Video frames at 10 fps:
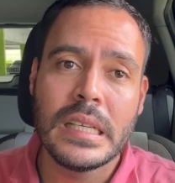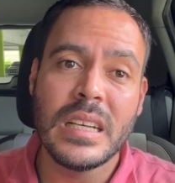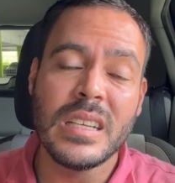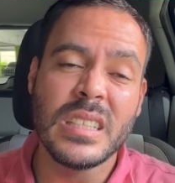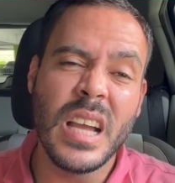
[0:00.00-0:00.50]

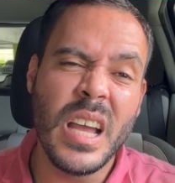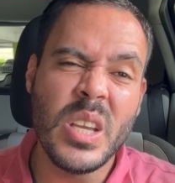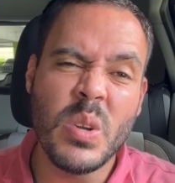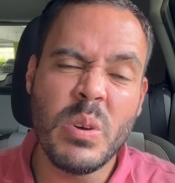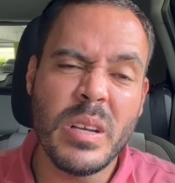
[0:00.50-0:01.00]
I was like, ah,
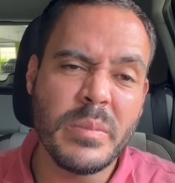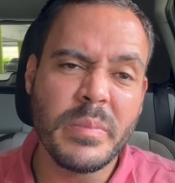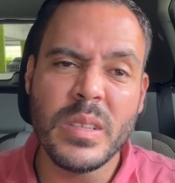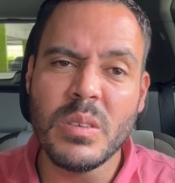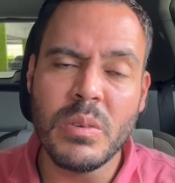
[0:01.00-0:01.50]
you know what?
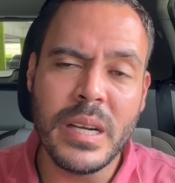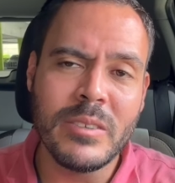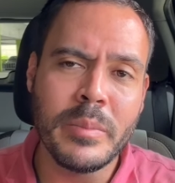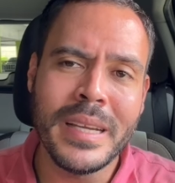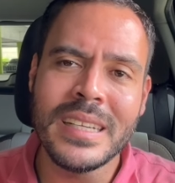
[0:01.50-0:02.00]

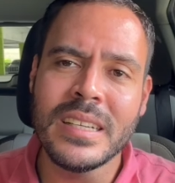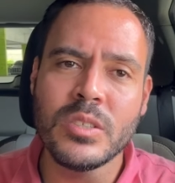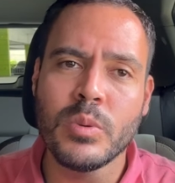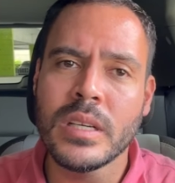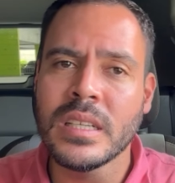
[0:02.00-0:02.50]
Whatever, man. It
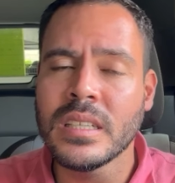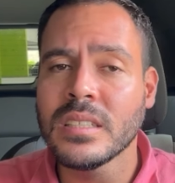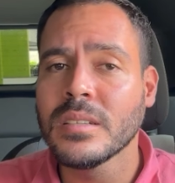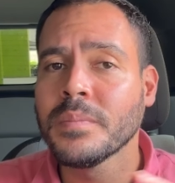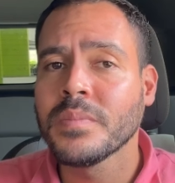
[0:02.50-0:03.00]
is what it
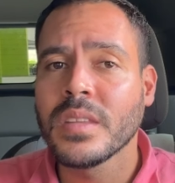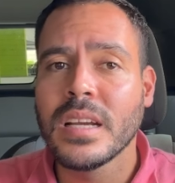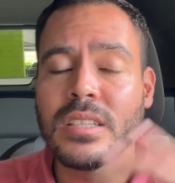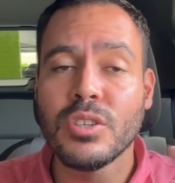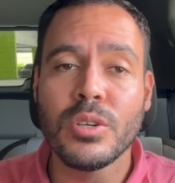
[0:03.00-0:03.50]
is.
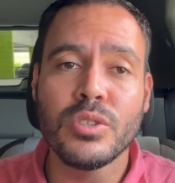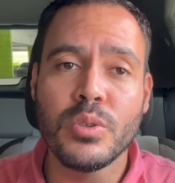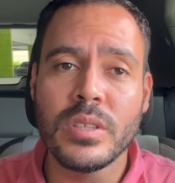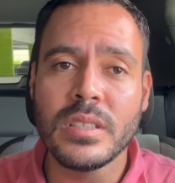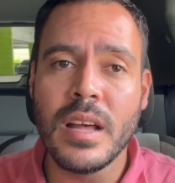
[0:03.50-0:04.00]
Took her to
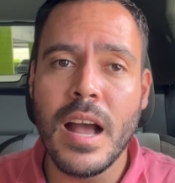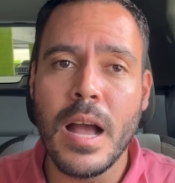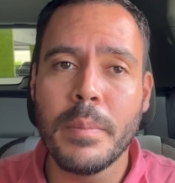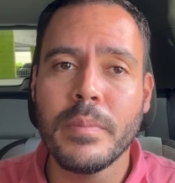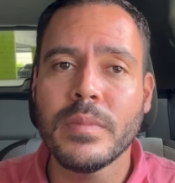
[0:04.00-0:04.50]
the
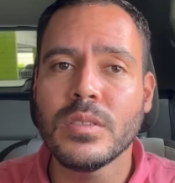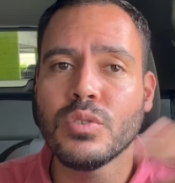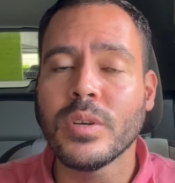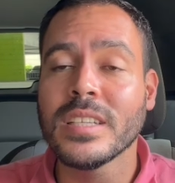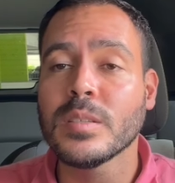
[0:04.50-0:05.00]
stop
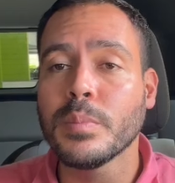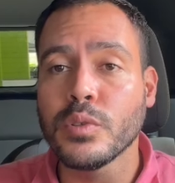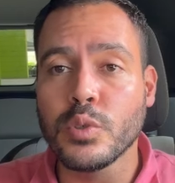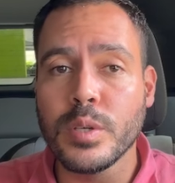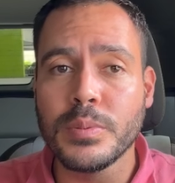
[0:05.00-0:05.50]
to get some
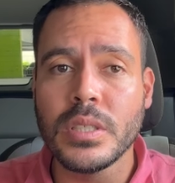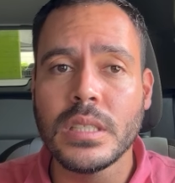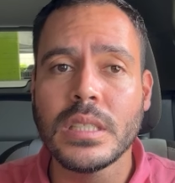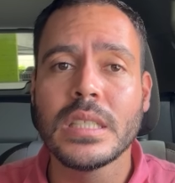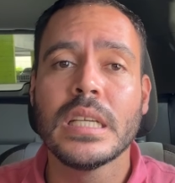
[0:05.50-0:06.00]

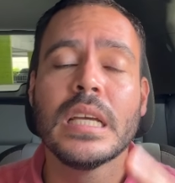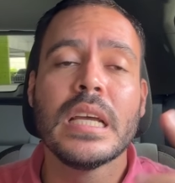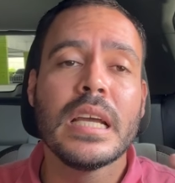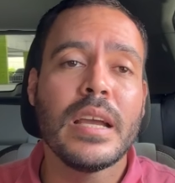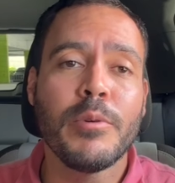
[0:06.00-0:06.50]
prescriptions.
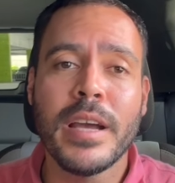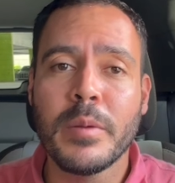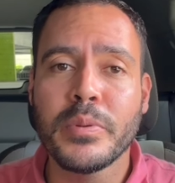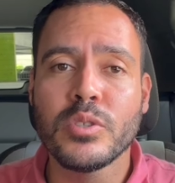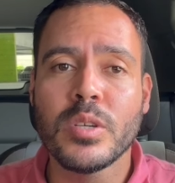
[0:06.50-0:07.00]
We got a
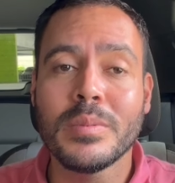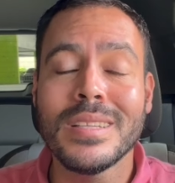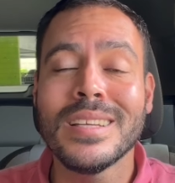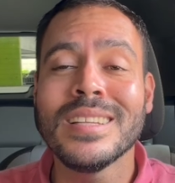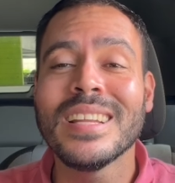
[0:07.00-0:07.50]

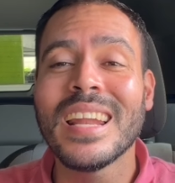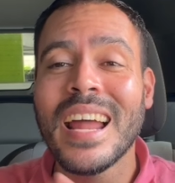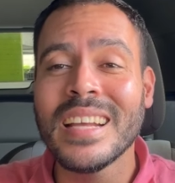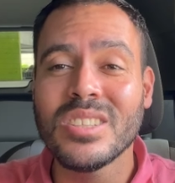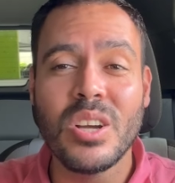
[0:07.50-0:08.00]
prescription. Then the
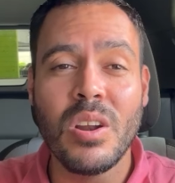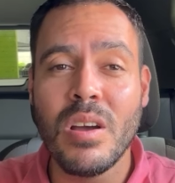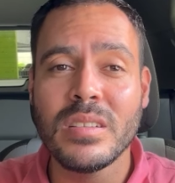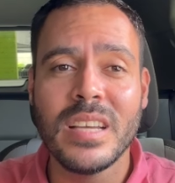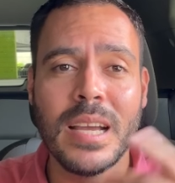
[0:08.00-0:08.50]
line took a
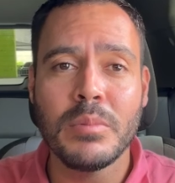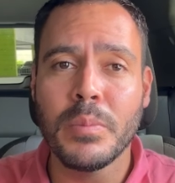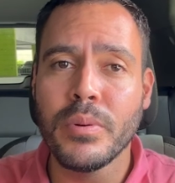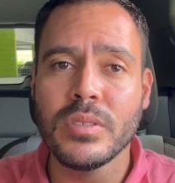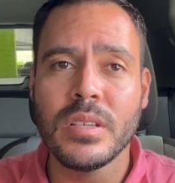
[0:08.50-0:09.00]
long time. The
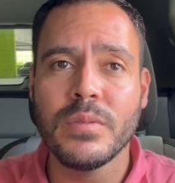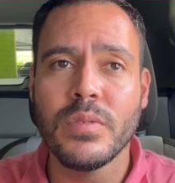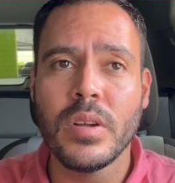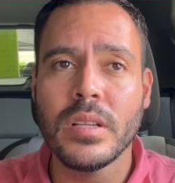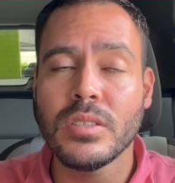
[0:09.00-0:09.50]
person in
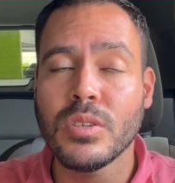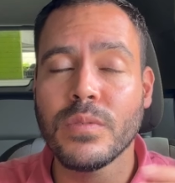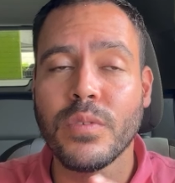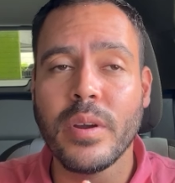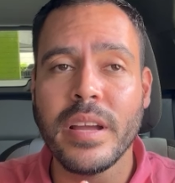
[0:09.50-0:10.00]
front took
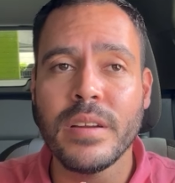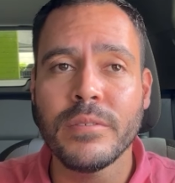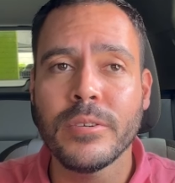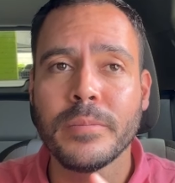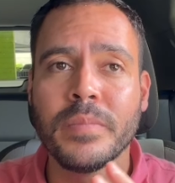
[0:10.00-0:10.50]

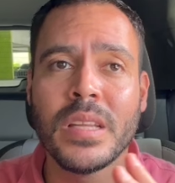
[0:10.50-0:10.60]
forever.